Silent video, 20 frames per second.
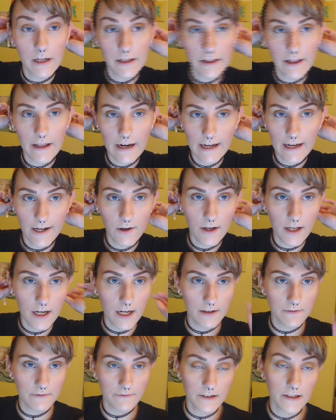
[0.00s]
That out and
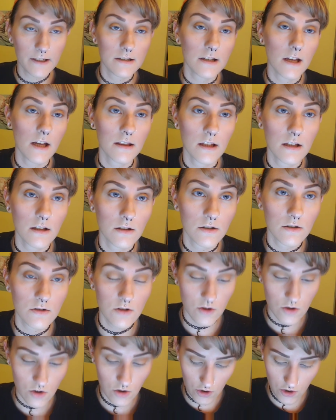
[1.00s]
I fixed that. That looks
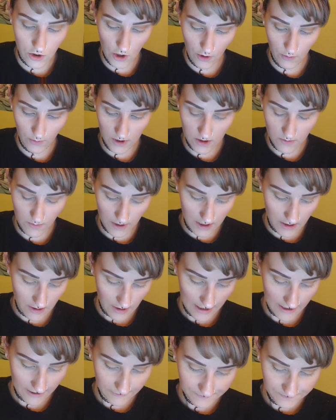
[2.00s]
so much better
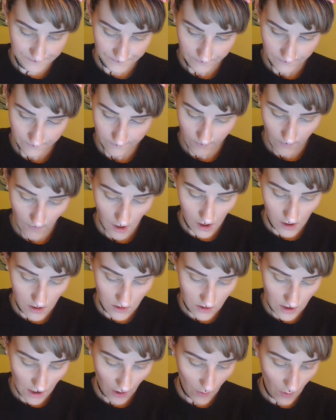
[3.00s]
now.
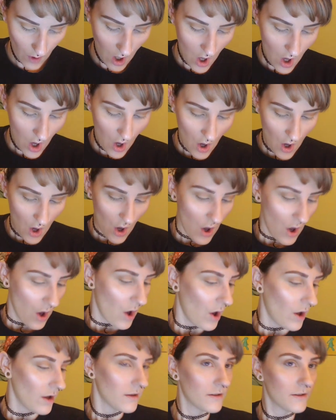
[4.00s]
So
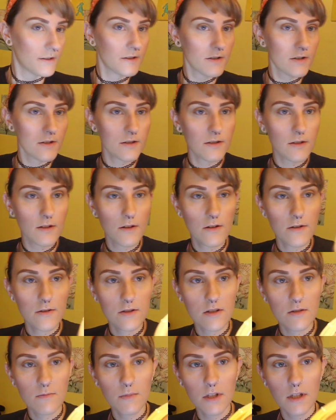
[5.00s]
there's still
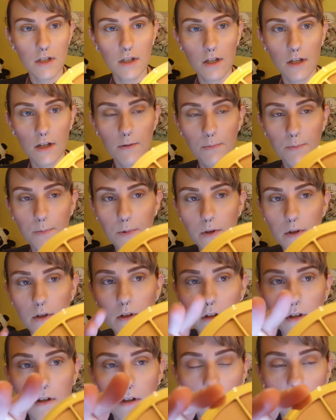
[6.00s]
some kick up
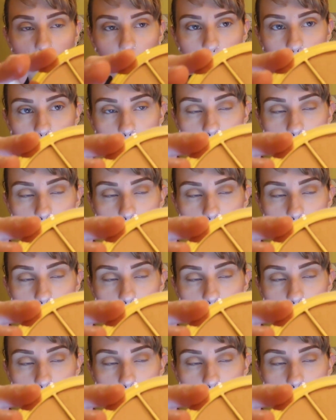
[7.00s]
or